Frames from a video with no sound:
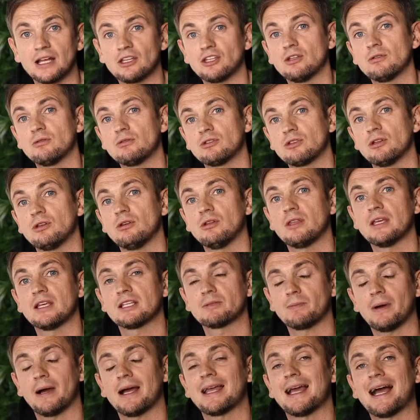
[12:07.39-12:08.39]
and you do
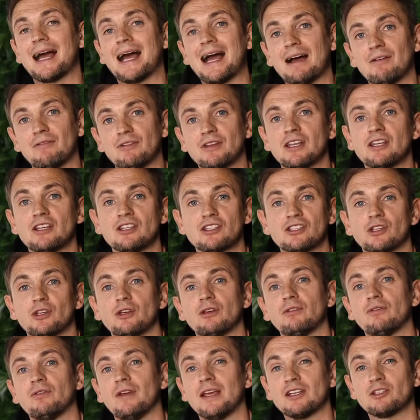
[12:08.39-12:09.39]
this by having it
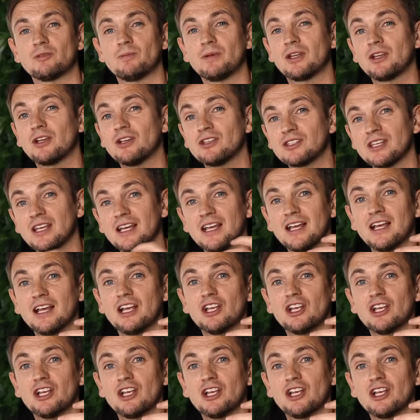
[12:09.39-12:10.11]
serviced, because